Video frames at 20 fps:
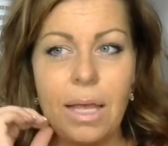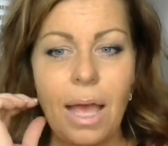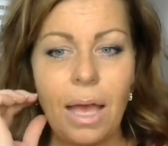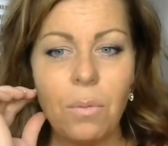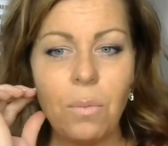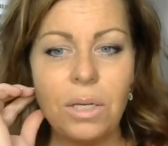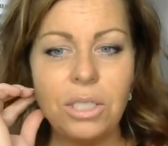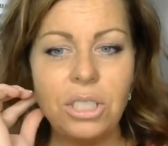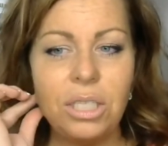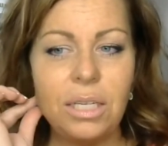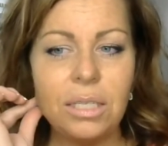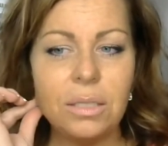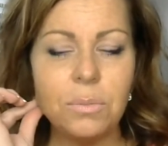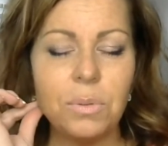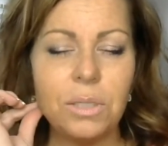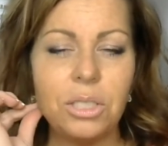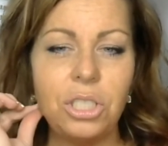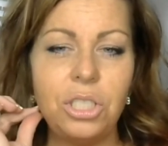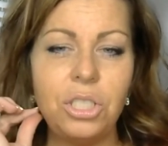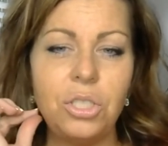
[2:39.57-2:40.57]
And what she did
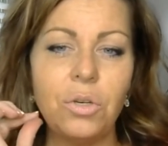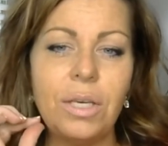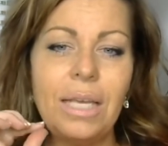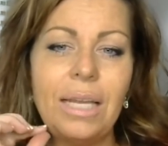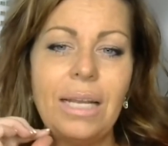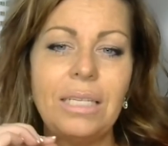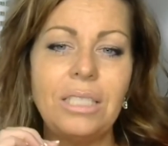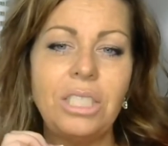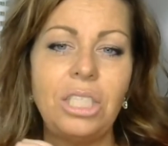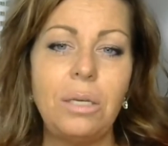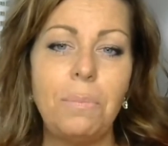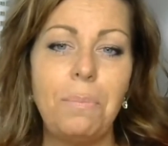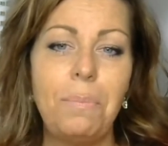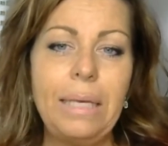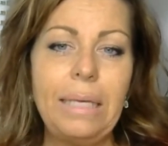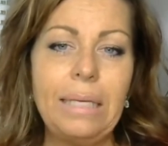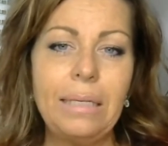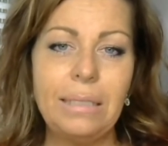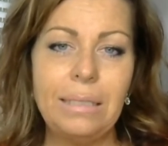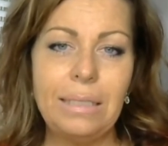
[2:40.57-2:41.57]
was she took it and she
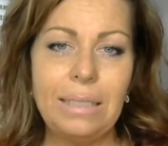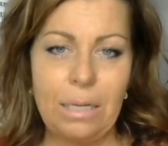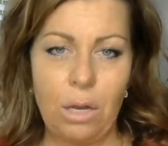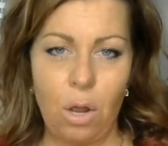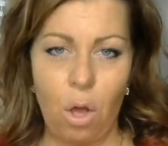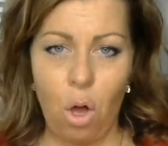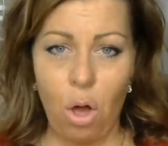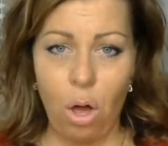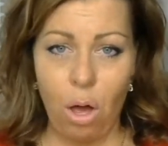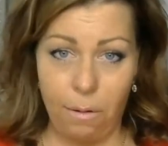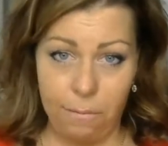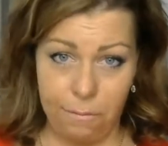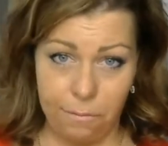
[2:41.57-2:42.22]
peeled it off.